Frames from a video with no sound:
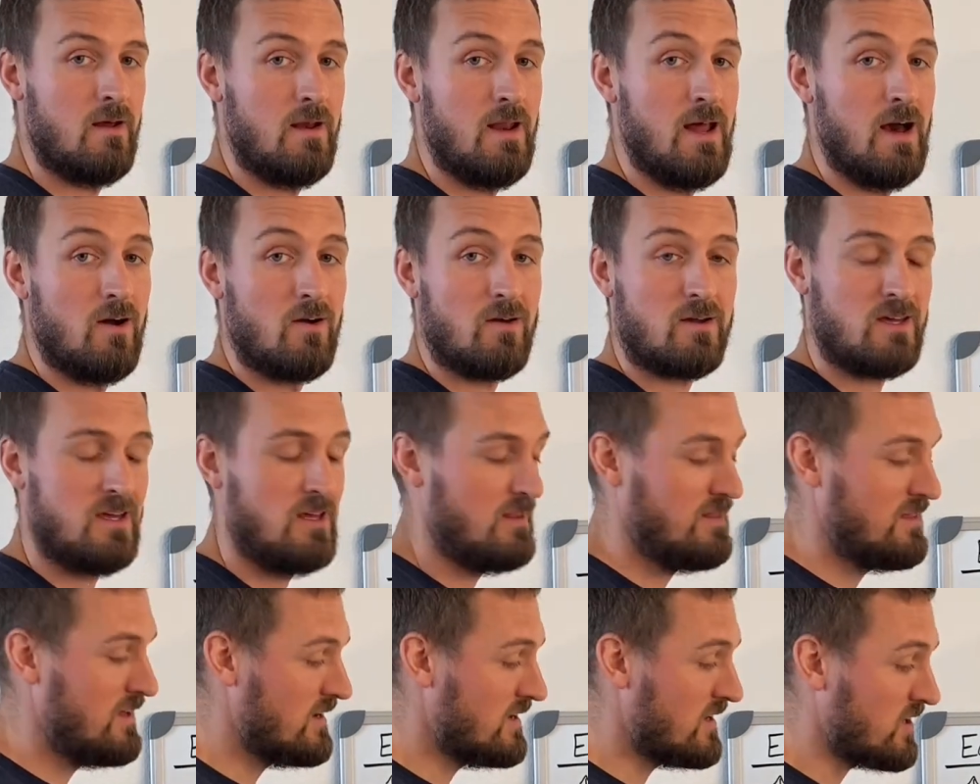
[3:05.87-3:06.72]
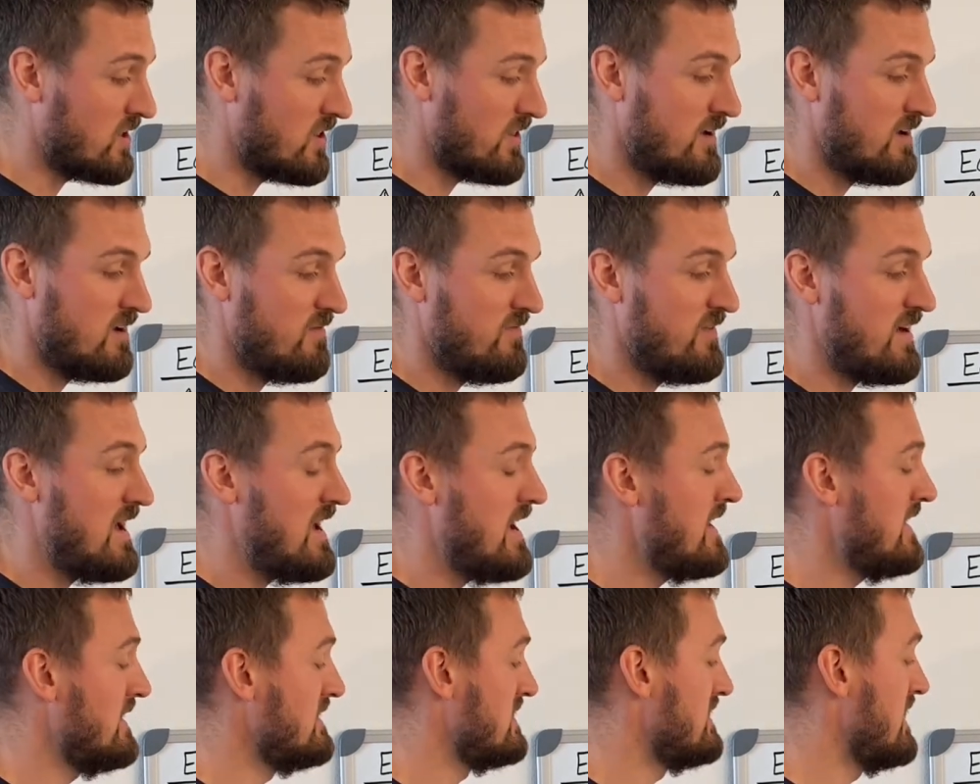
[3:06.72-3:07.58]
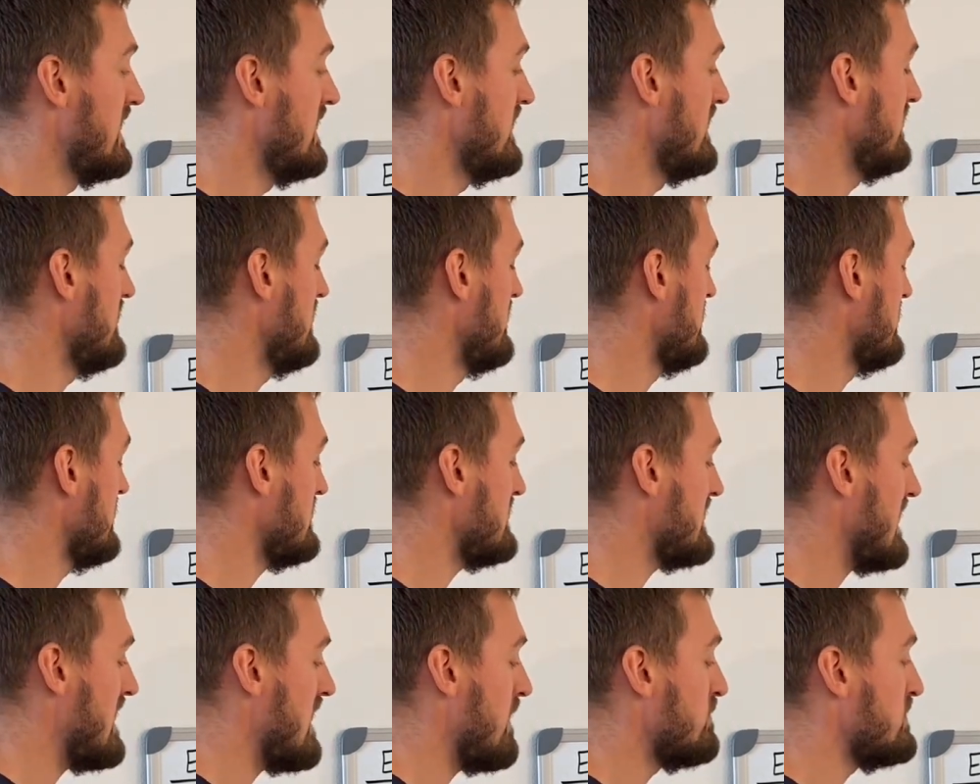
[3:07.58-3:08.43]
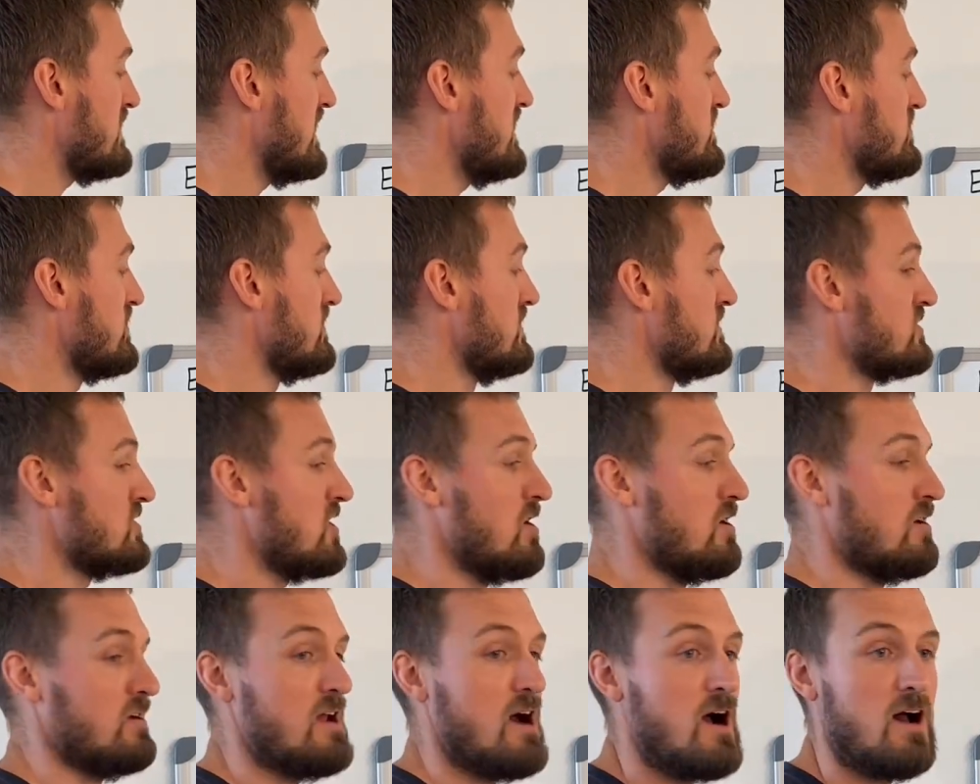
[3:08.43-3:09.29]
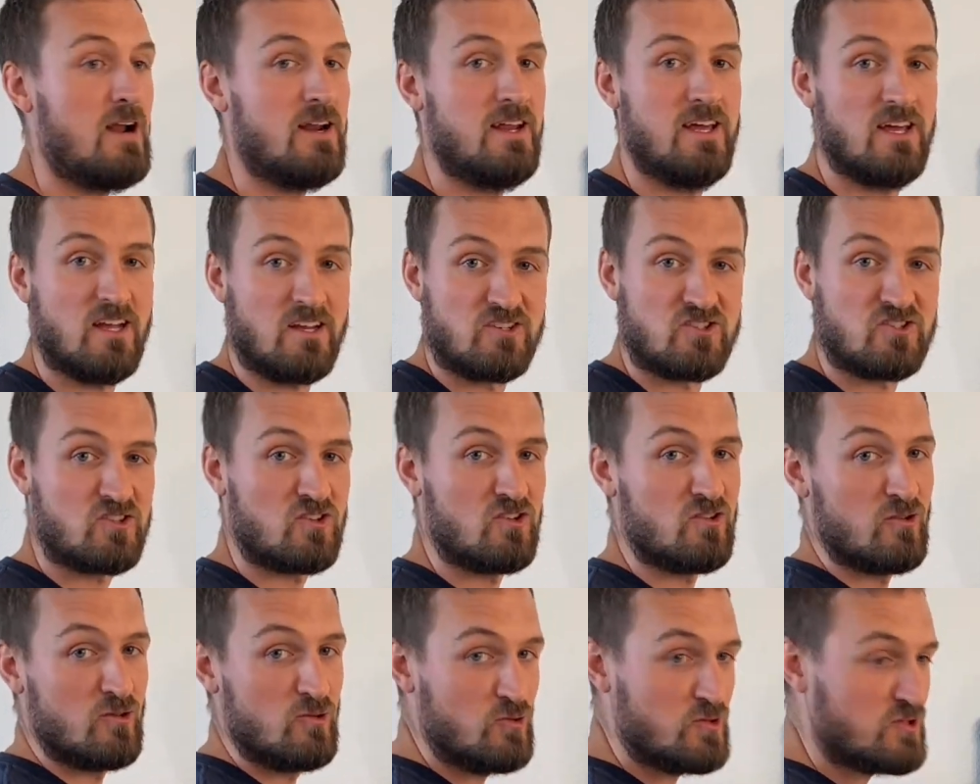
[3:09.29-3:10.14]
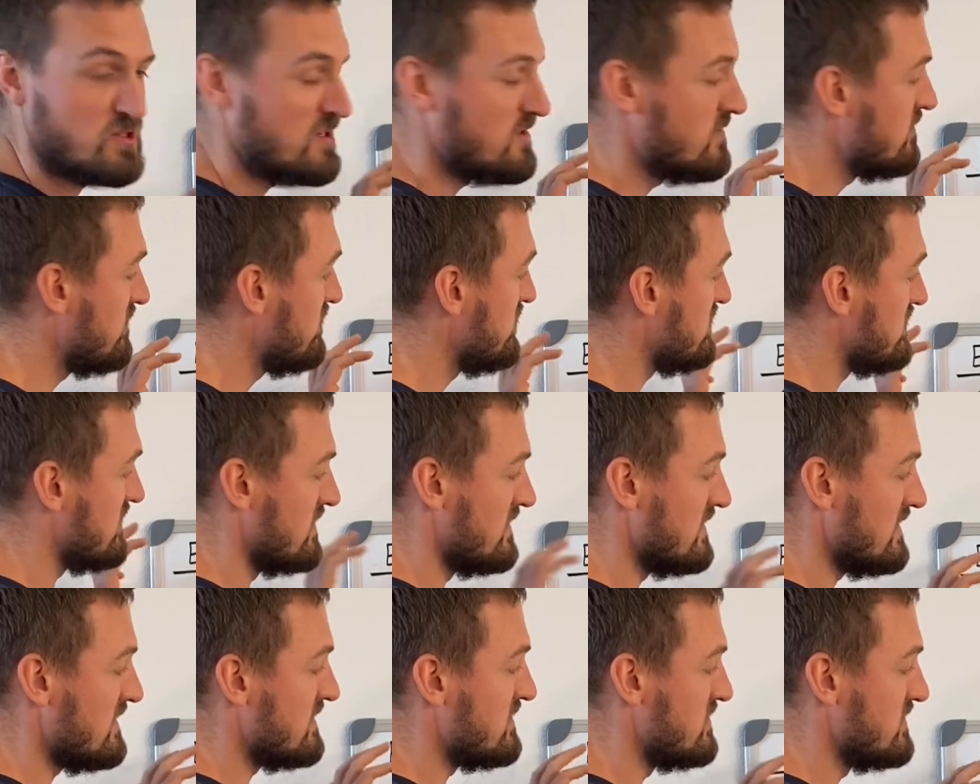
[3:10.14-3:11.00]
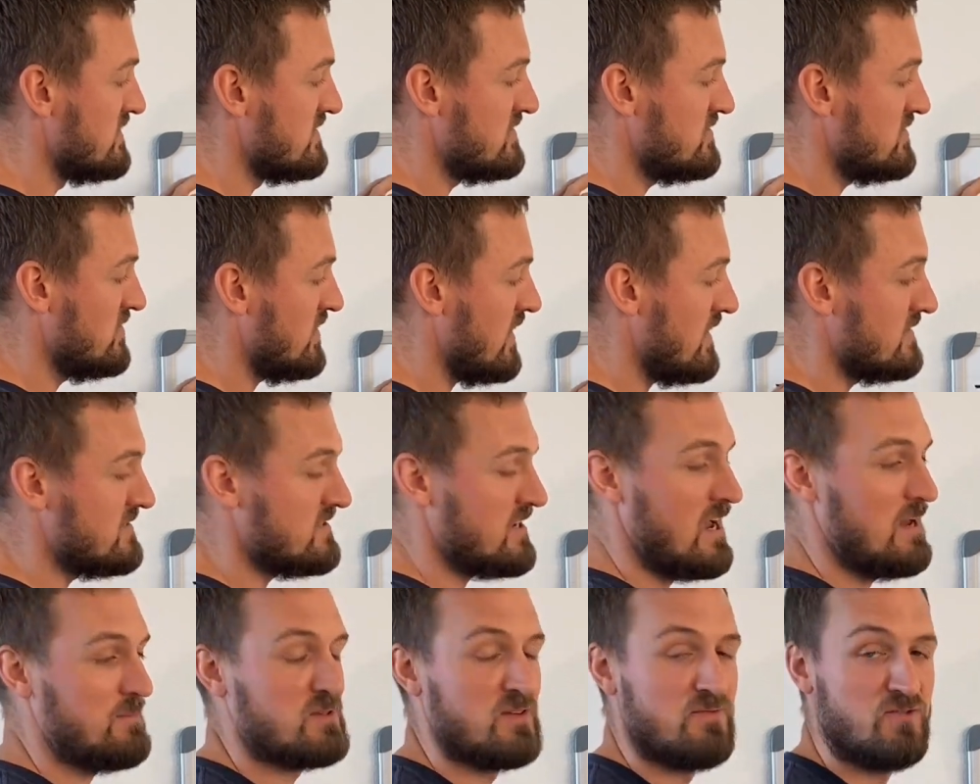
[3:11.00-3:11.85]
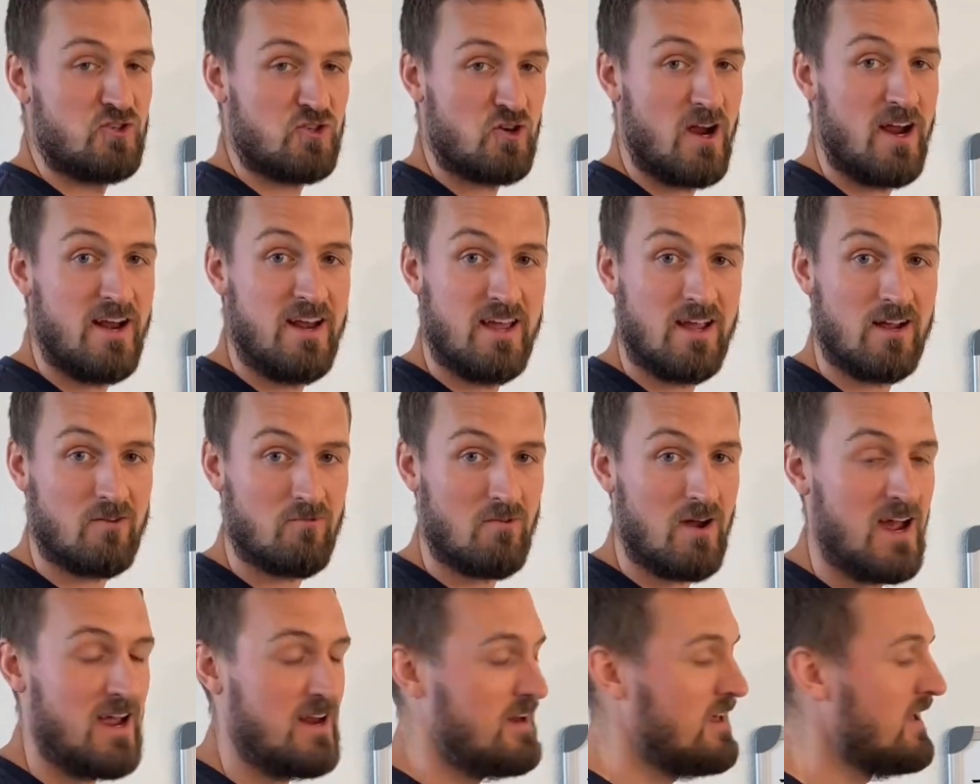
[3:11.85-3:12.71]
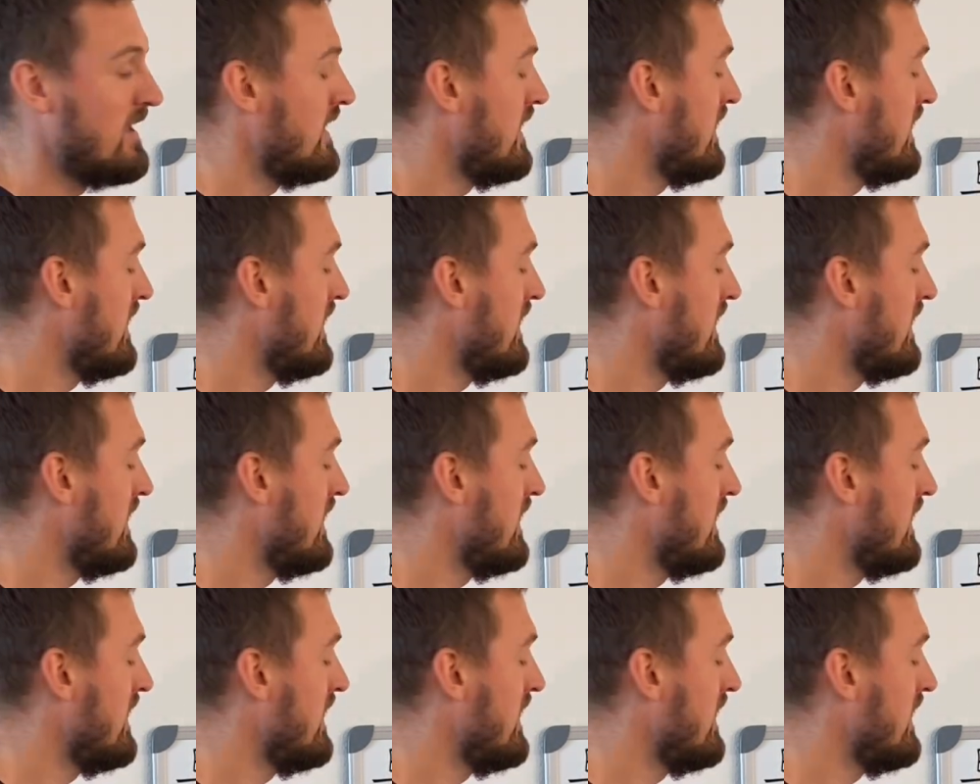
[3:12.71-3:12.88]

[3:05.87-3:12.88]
Now, key thing to clarify is that these adaptations are not exclusive to these types of training, right?